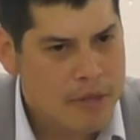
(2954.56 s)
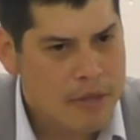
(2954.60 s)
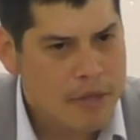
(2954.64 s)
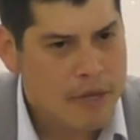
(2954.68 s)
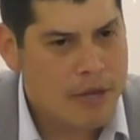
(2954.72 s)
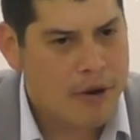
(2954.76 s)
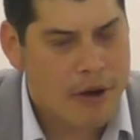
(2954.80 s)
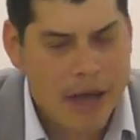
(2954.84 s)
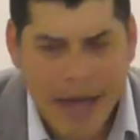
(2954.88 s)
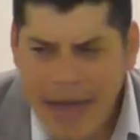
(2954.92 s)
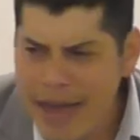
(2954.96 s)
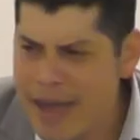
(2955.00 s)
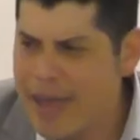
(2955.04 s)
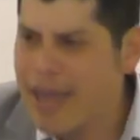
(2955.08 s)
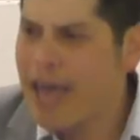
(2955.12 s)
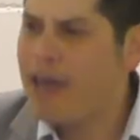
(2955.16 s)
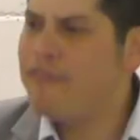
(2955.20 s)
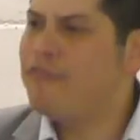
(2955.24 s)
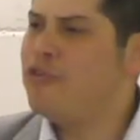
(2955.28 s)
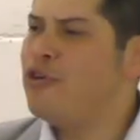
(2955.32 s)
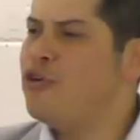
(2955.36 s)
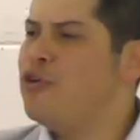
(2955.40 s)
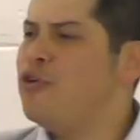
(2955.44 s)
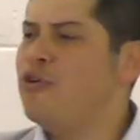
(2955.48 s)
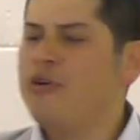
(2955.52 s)
You know, hey,
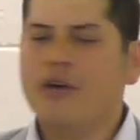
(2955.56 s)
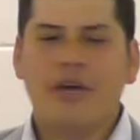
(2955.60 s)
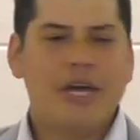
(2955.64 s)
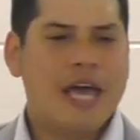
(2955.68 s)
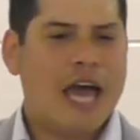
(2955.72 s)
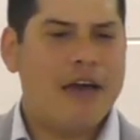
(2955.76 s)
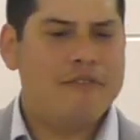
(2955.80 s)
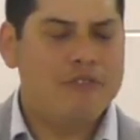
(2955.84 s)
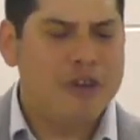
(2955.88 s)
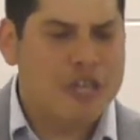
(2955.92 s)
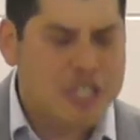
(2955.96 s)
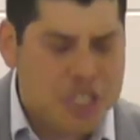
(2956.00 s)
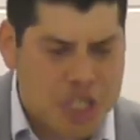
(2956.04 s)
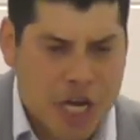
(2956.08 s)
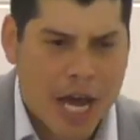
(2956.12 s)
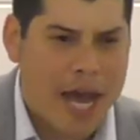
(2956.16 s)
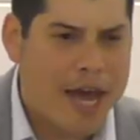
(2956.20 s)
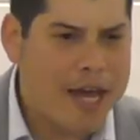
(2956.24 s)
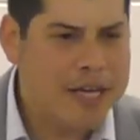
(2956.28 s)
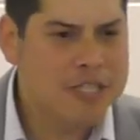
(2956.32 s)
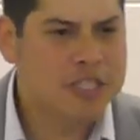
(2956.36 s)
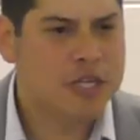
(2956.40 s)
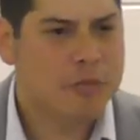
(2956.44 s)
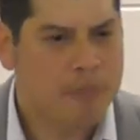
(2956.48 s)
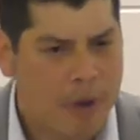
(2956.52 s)
have you, have you
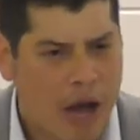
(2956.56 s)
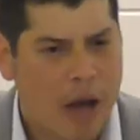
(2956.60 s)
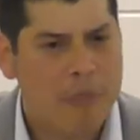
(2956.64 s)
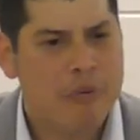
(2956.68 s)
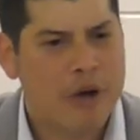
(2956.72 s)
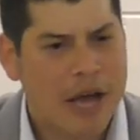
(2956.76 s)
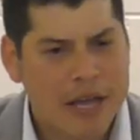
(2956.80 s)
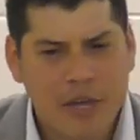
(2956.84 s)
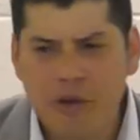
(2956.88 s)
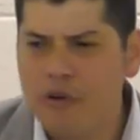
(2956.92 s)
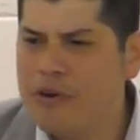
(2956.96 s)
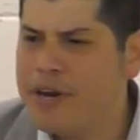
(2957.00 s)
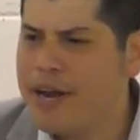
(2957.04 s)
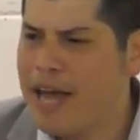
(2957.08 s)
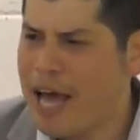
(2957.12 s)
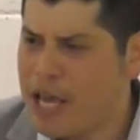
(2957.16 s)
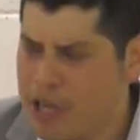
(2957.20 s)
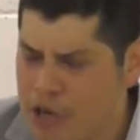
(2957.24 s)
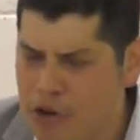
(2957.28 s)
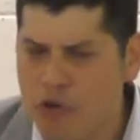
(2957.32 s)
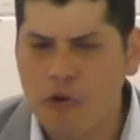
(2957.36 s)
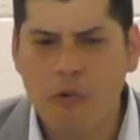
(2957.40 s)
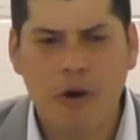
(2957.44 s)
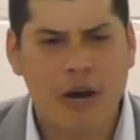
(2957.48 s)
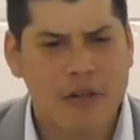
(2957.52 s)
changed the Bible? Are you, an, are
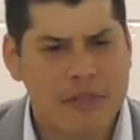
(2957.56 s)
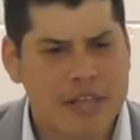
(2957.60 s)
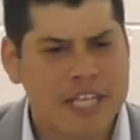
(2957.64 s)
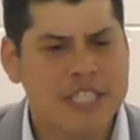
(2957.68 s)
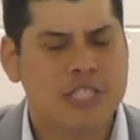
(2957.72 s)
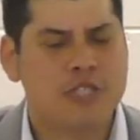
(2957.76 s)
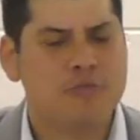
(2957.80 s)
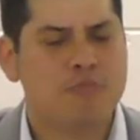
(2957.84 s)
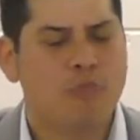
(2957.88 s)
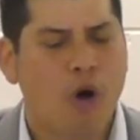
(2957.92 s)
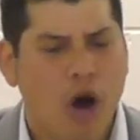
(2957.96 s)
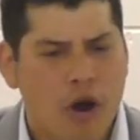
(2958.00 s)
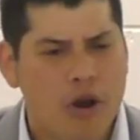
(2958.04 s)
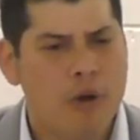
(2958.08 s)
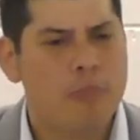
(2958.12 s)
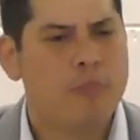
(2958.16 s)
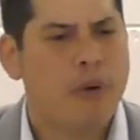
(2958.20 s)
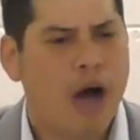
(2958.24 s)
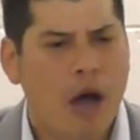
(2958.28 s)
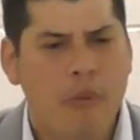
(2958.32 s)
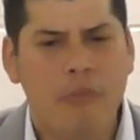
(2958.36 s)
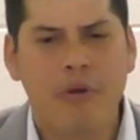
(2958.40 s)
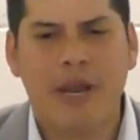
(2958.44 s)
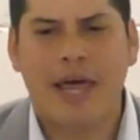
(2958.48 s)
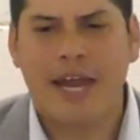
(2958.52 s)
you one of these modern
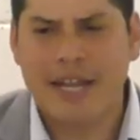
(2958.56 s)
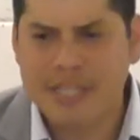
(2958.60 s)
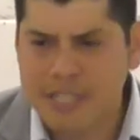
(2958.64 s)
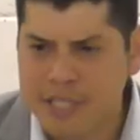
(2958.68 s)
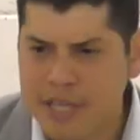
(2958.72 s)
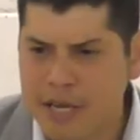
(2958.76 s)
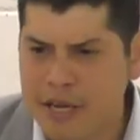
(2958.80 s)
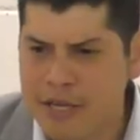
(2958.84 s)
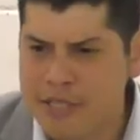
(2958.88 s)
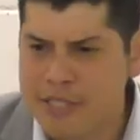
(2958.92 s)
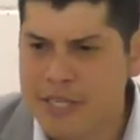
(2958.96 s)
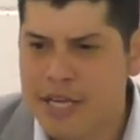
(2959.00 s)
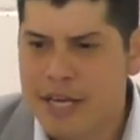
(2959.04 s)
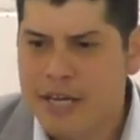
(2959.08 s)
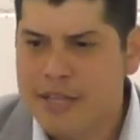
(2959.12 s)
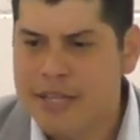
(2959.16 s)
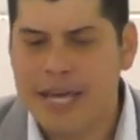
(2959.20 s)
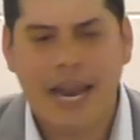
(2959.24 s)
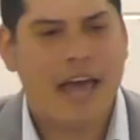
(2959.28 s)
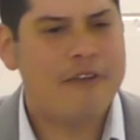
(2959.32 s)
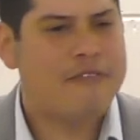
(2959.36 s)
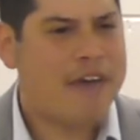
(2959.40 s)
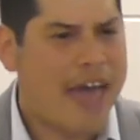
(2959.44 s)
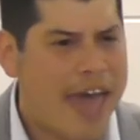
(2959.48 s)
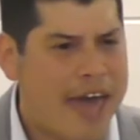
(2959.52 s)
Bible editors
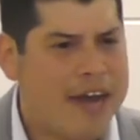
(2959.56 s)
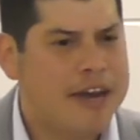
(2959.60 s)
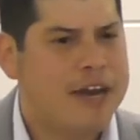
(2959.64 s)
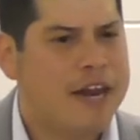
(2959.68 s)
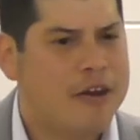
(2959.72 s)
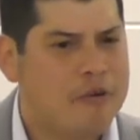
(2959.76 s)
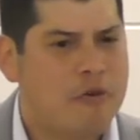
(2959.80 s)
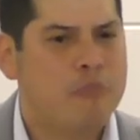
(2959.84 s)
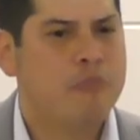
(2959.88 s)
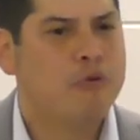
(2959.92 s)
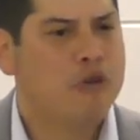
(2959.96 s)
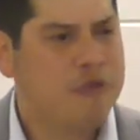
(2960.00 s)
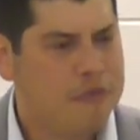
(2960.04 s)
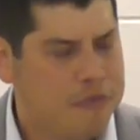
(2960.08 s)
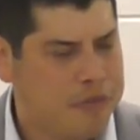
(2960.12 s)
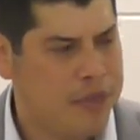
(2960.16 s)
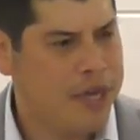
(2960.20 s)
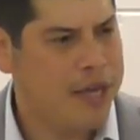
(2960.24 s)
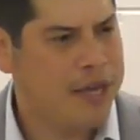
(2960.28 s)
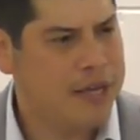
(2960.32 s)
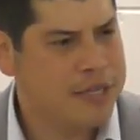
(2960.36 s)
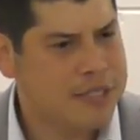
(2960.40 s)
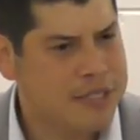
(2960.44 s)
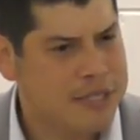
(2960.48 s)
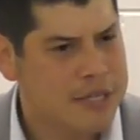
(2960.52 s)
that have added and removed
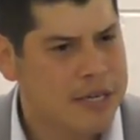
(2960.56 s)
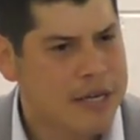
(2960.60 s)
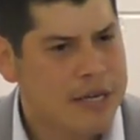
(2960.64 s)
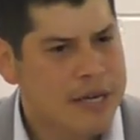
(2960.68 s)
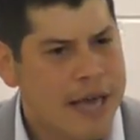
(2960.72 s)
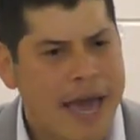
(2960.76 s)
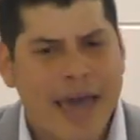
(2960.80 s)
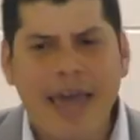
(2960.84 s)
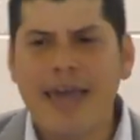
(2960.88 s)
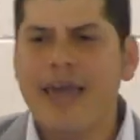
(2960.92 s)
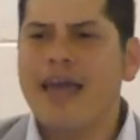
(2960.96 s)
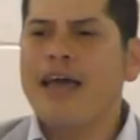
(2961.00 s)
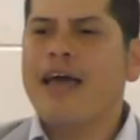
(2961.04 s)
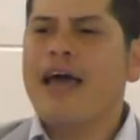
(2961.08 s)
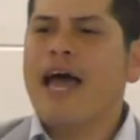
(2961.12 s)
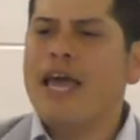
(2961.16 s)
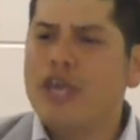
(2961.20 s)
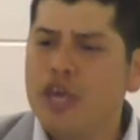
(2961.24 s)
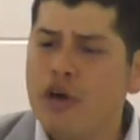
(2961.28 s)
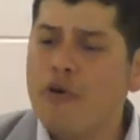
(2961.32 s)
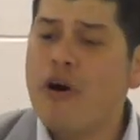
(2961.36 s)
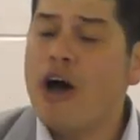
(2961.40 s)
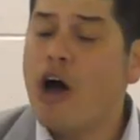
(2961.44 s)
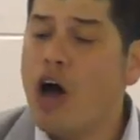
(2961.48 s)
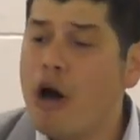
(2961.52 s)
things? Hey, are
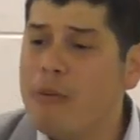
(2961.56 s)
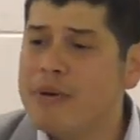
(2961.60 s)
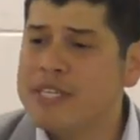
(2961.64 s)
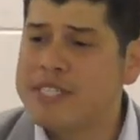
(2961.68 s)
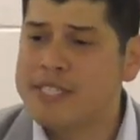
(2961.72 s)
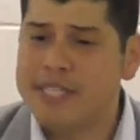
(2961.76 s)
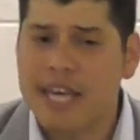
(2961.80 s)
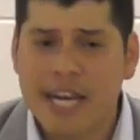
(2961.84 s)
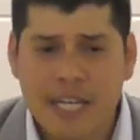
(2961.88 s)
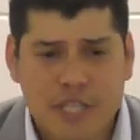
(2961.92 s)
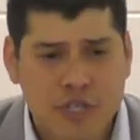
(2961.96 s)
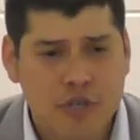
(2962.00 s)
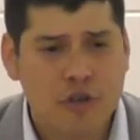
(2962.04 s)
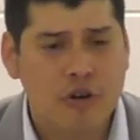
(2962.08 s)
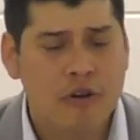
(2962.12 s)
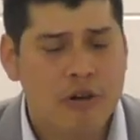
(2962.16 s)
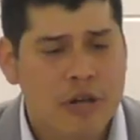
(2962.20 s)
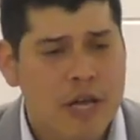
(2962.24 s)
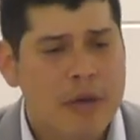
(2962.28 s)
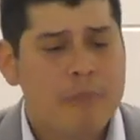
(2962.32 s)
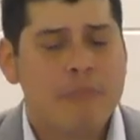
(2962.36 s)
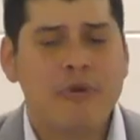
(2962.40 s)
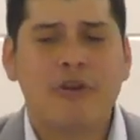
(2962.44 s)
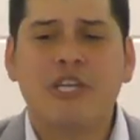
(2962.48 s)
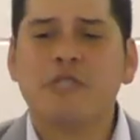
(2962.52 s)
you a homosexual?
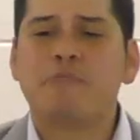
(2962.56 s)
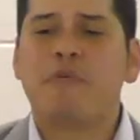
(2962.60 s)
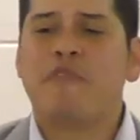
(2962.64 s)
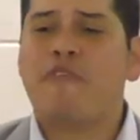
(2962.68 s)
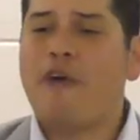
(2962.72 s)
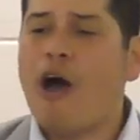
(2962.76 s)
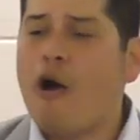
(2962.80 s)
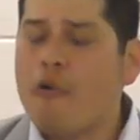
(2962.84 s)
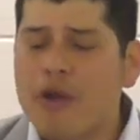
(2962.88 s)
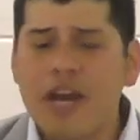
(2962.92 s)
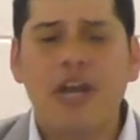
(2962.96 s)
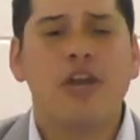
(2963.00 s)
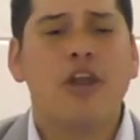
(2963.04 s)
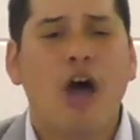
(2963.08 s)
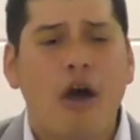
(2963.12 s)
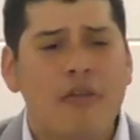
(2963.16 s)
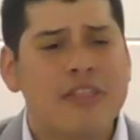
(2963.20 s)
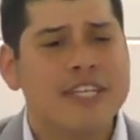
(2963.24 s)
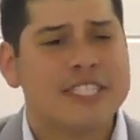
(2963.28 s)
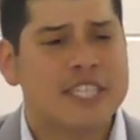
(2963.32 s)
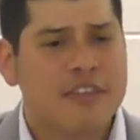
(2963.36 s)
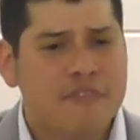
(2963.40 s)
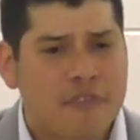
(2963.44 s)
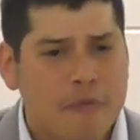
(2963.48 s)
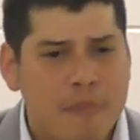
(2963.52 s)
Because before, I want to know
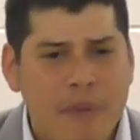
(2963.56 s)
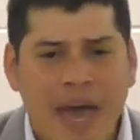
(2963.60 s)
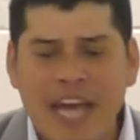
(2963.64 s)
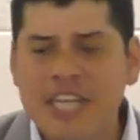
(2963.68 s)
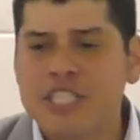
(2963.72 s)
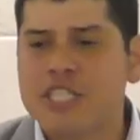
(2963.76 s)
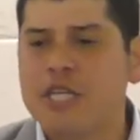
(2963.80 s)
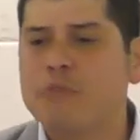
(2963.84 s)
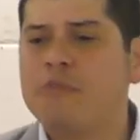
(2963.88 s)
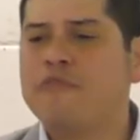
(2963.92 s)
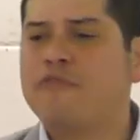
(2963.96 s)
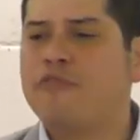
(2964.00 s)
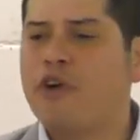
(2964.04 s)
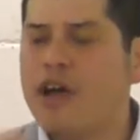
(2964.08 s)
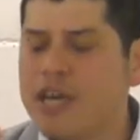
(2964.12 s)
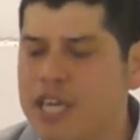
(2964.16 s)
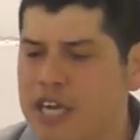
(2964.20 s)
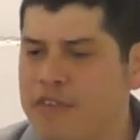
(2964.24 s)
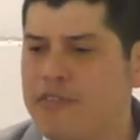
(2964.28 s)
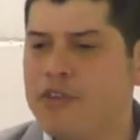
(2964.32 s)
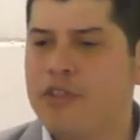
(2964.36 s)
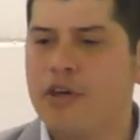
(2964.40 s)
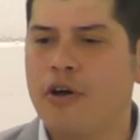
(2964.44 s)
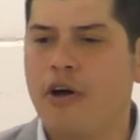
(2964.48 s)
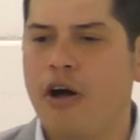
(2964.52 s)
this information before I
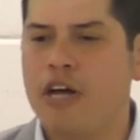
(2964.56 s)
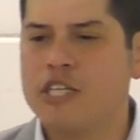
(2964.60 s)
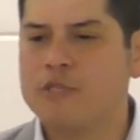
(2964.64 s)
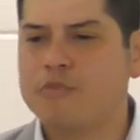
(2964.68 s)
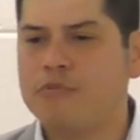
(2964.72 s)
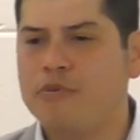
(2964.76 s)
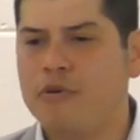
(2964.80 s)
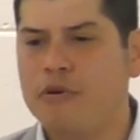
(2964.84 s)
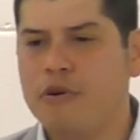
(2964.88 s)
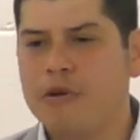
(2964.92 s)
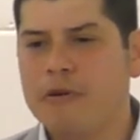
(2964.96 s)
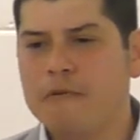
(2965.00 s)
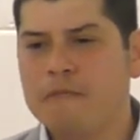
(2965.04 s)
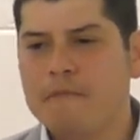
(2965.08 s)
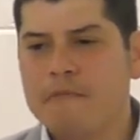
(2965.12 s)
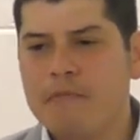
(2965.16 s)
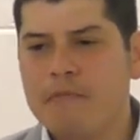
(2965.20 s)
give you the gospel.